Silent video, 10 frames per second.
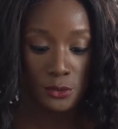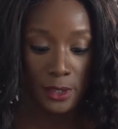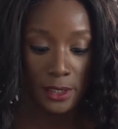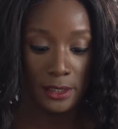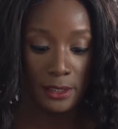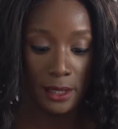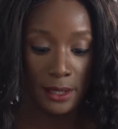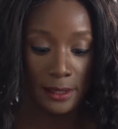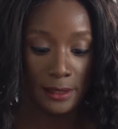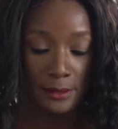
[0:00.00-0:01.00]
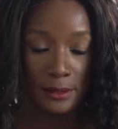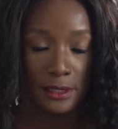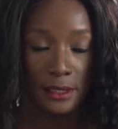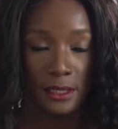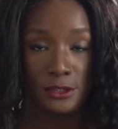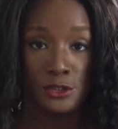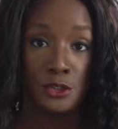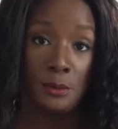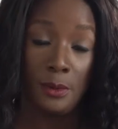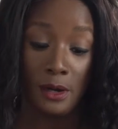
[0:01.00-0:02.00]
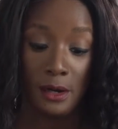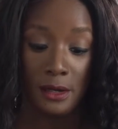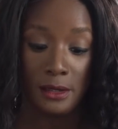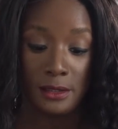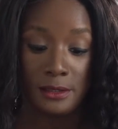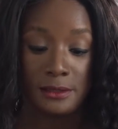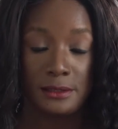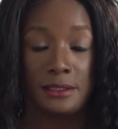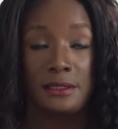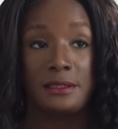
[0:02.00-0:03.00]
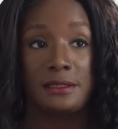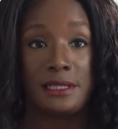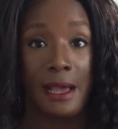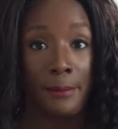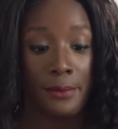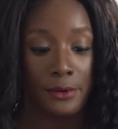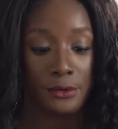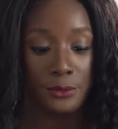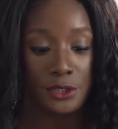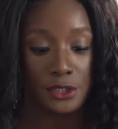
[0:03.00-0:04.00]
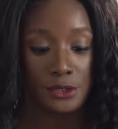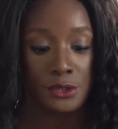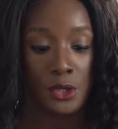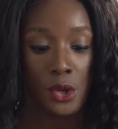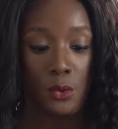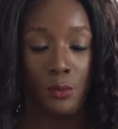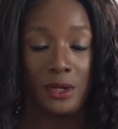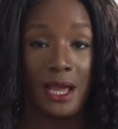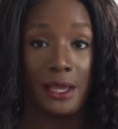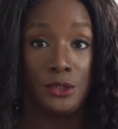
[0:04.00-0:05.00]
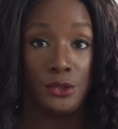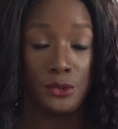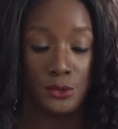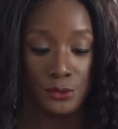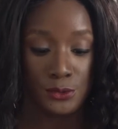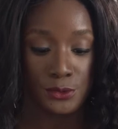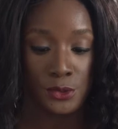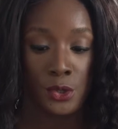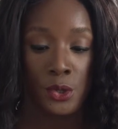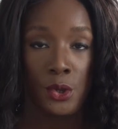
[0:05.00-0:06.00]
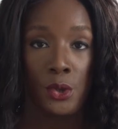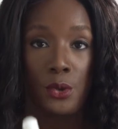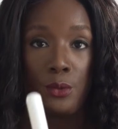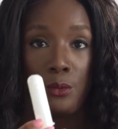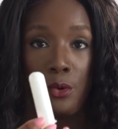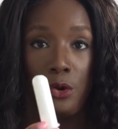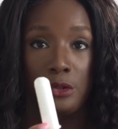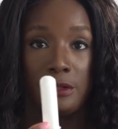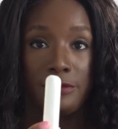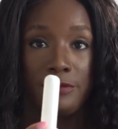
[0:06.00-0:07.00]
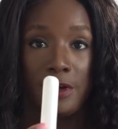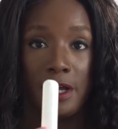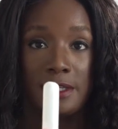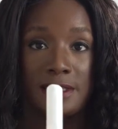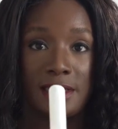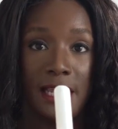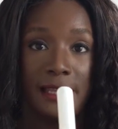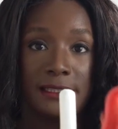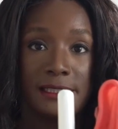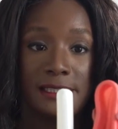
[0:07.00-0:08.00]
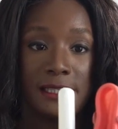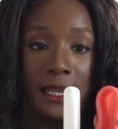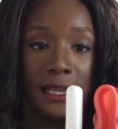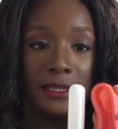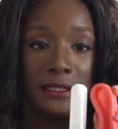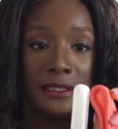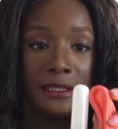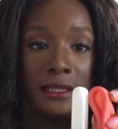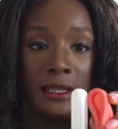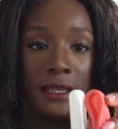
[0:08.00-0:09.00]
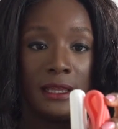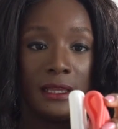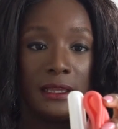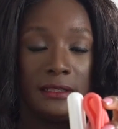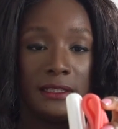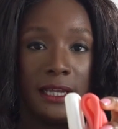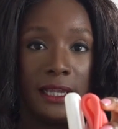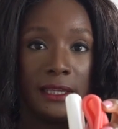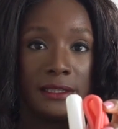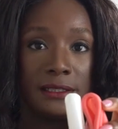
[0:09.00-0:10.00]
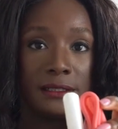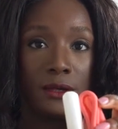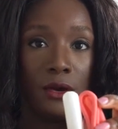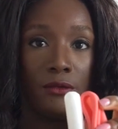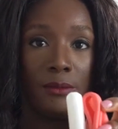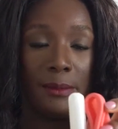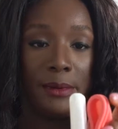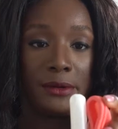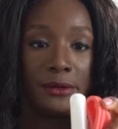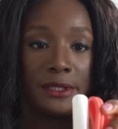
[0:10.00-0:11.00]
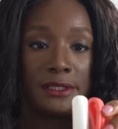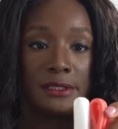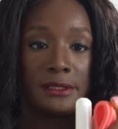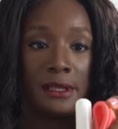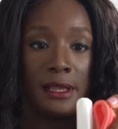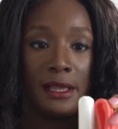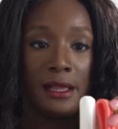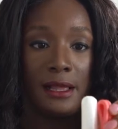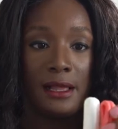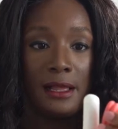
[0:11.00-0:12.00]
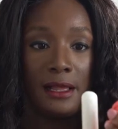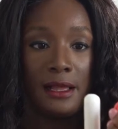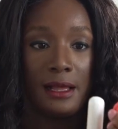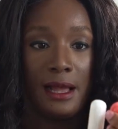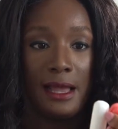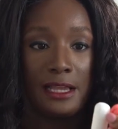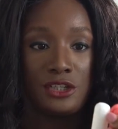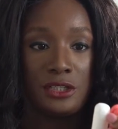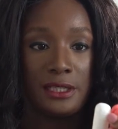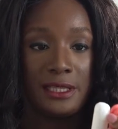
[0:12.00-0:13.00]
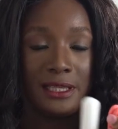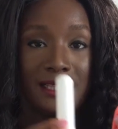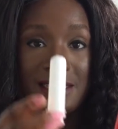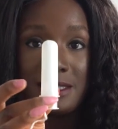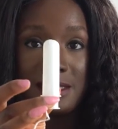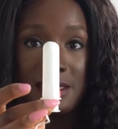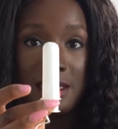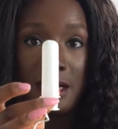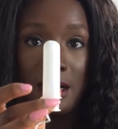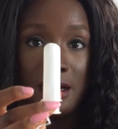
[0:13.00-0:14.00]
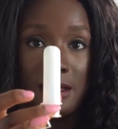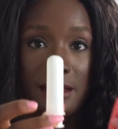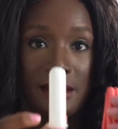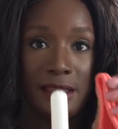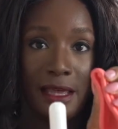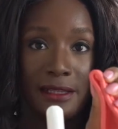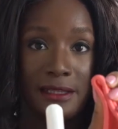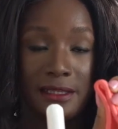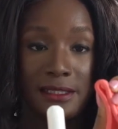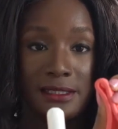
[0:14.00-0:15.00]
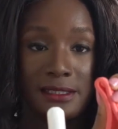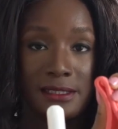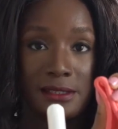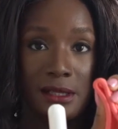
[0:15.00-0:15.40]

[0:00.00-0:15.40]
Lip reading: a super tampon, which is what I use on the 1st and 2nd days of my periods. I actually think this is thicker than this